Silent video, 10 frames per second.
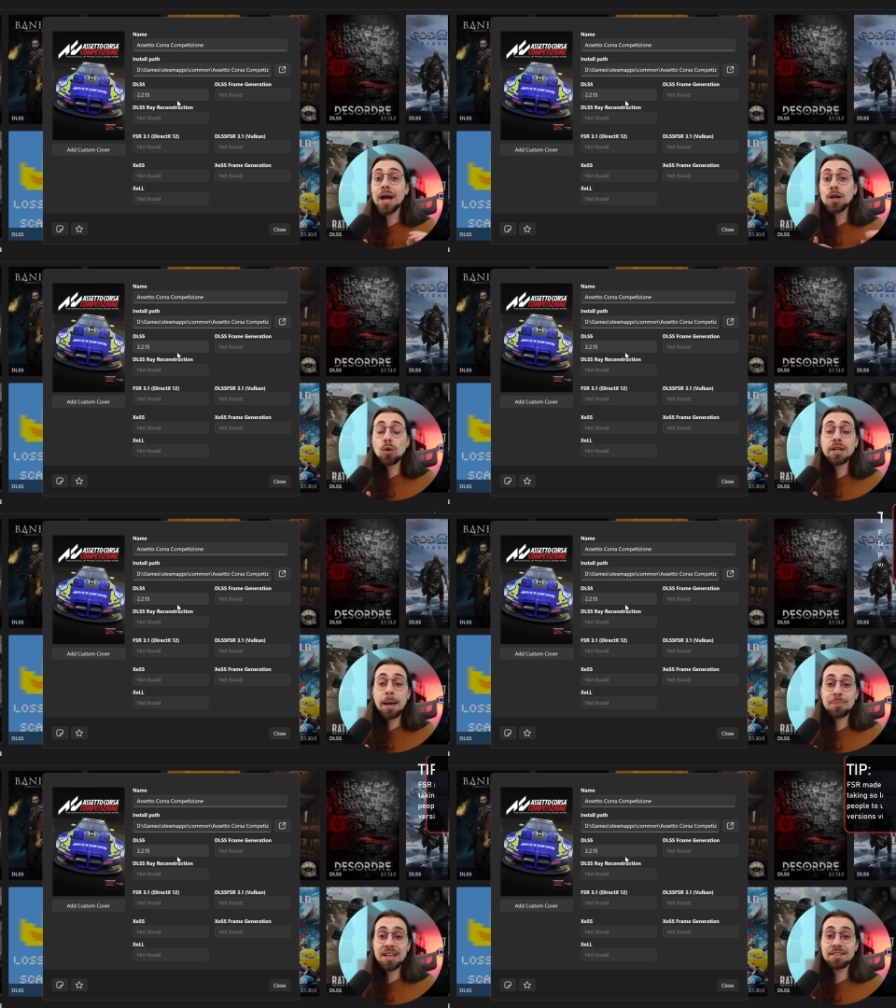can only
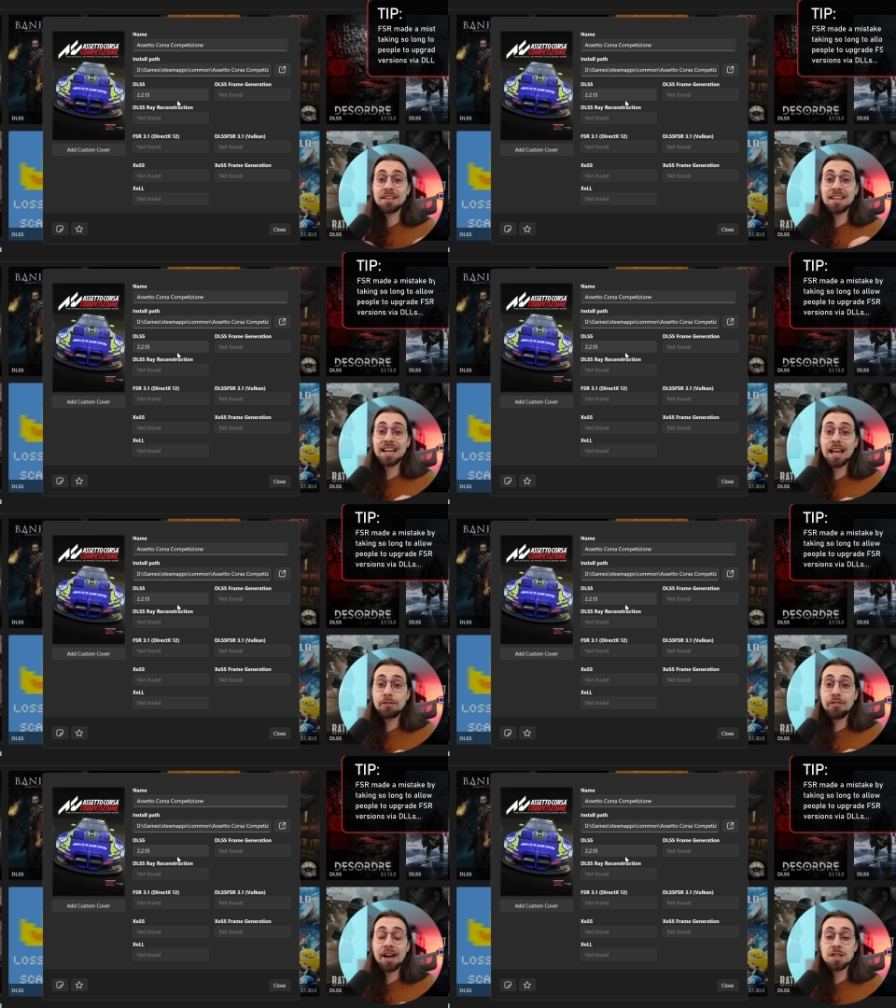update the DLL
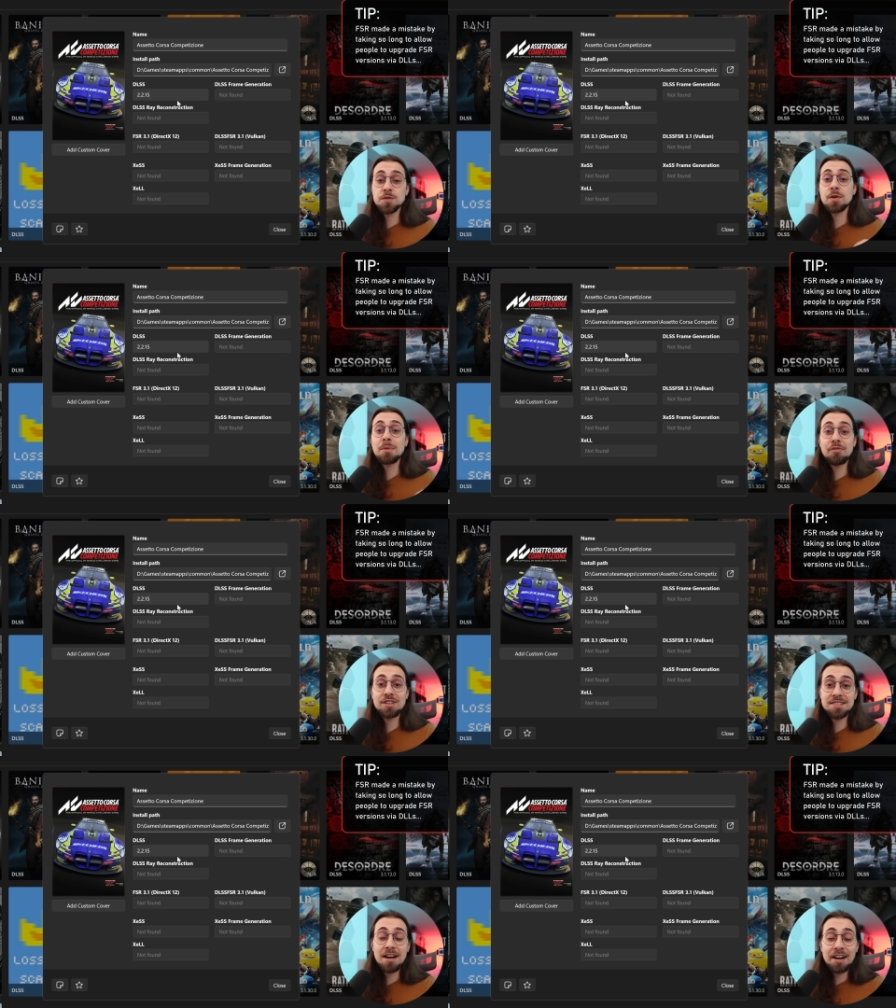files from
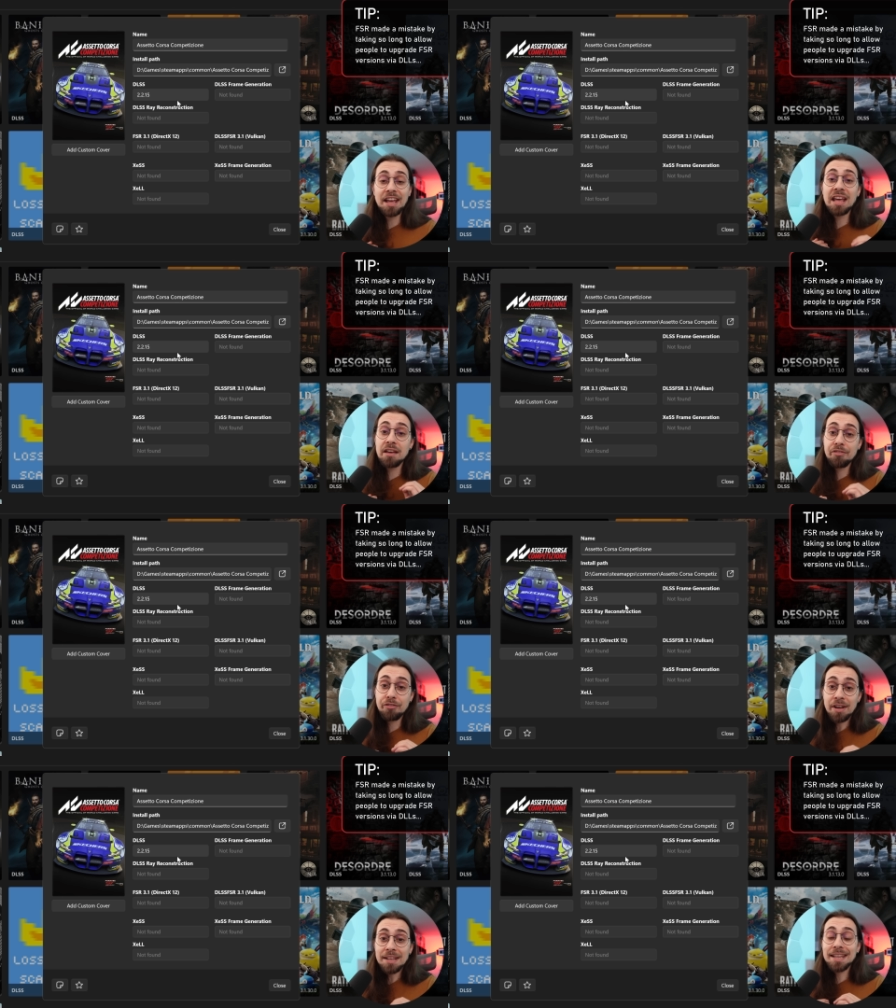FSR
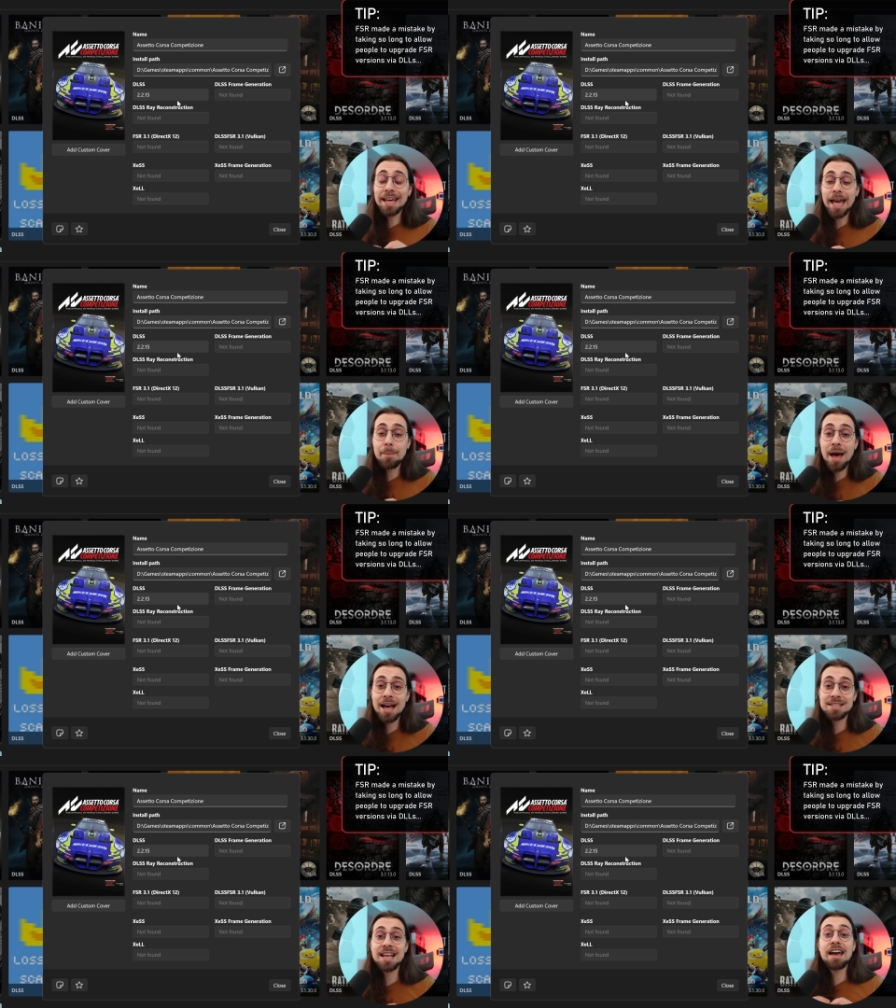if the game
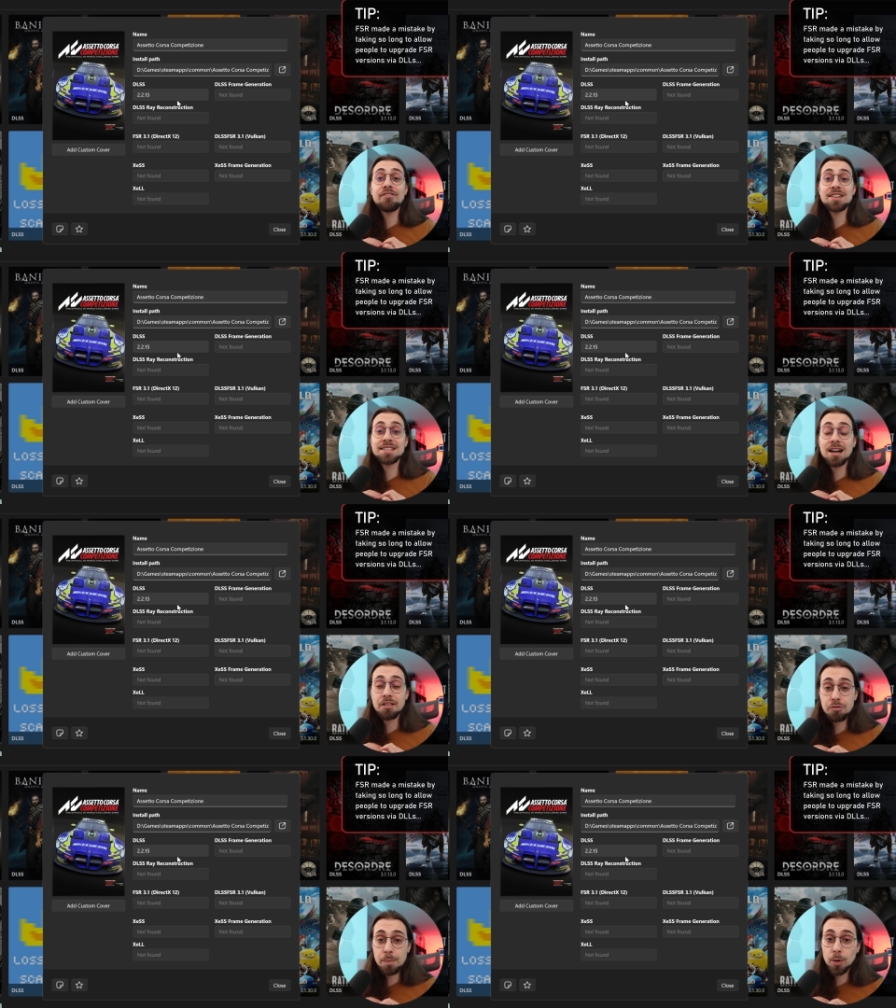has FSR
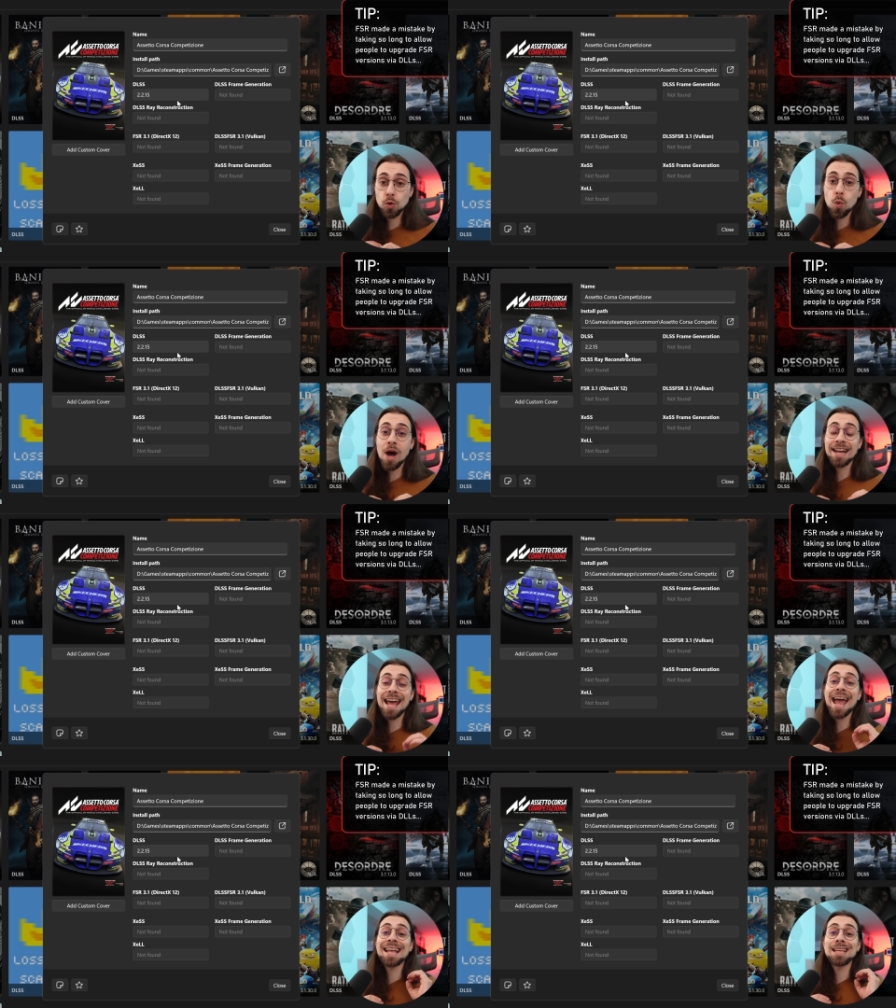3.1
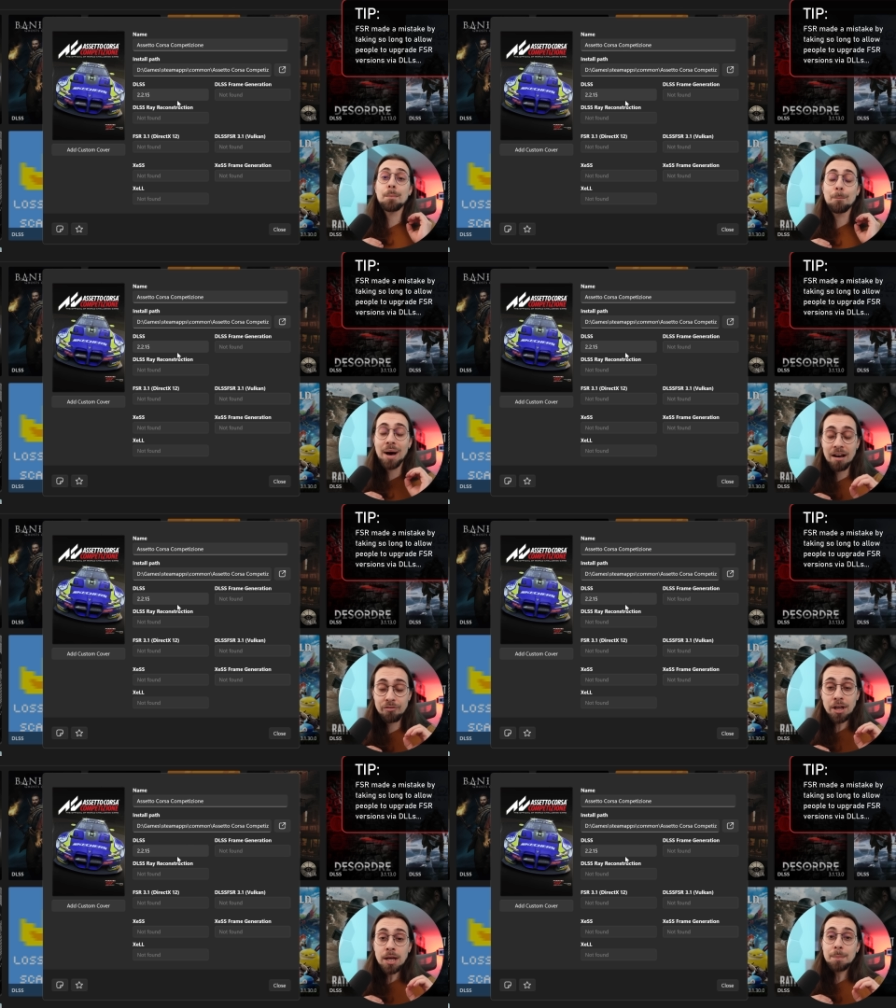and above,